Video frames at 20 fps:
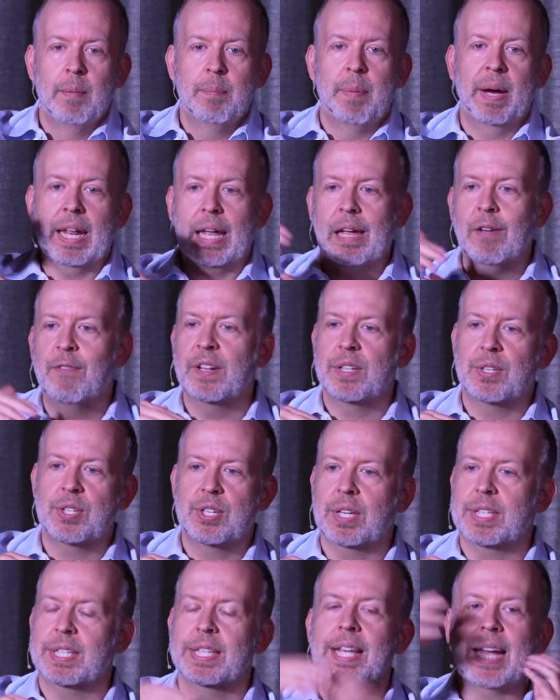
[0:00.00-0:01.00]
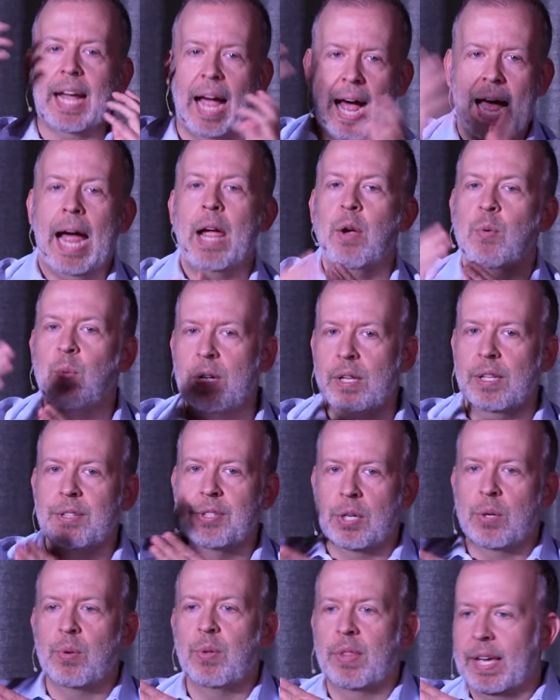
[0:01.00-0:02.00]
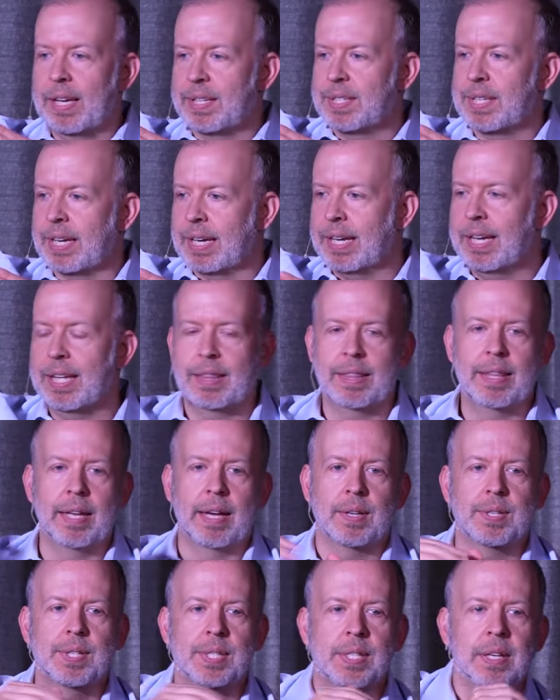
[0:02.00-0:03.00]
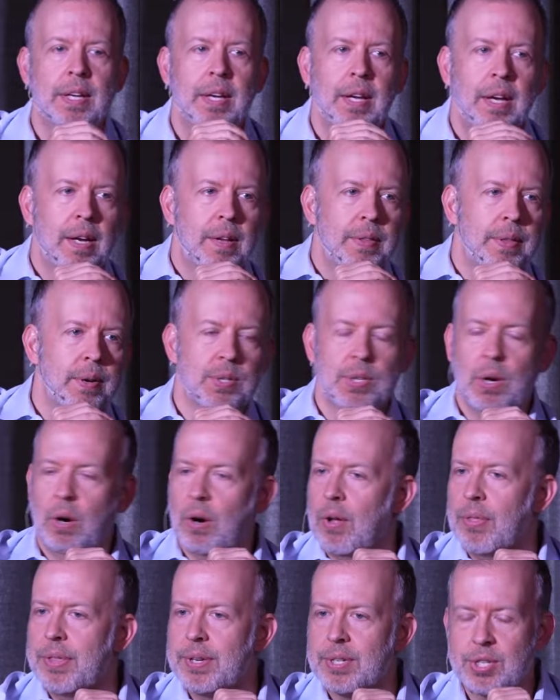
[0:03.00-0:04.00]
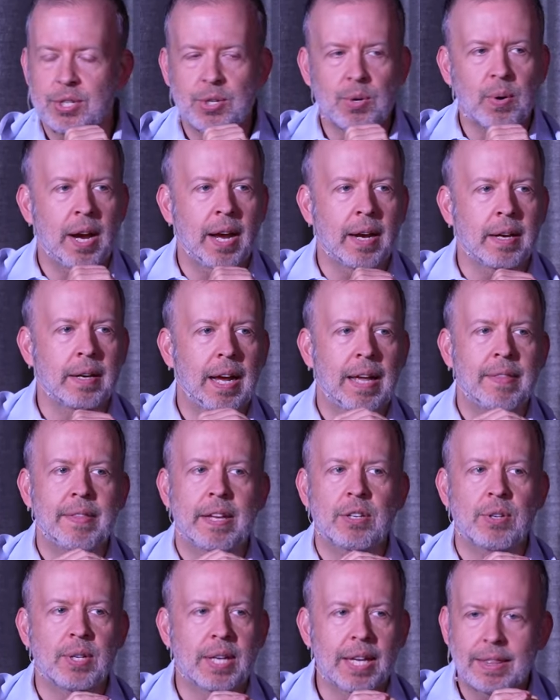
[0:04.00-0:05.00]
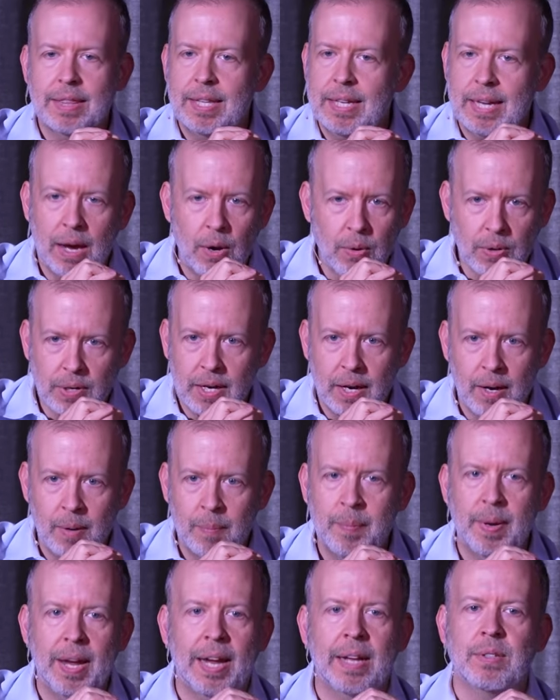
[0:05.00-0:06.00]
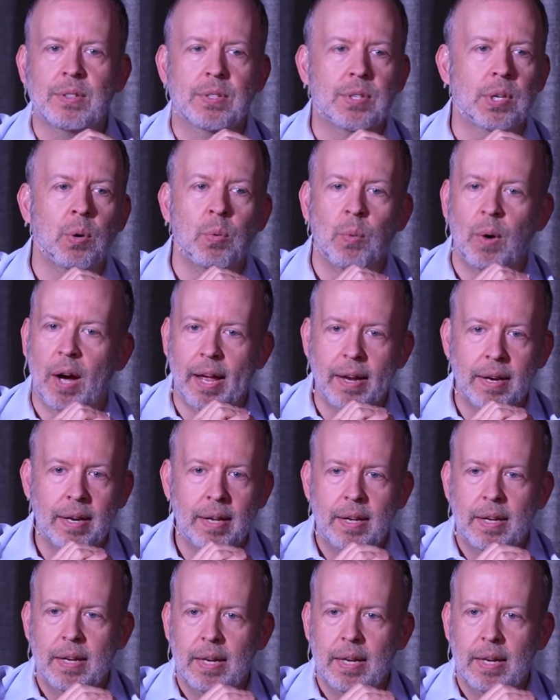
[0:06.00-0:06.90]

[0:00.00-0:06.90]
But if it's just like, I will do this and hit this, there's all this strain, and then you get the outcome, and so what?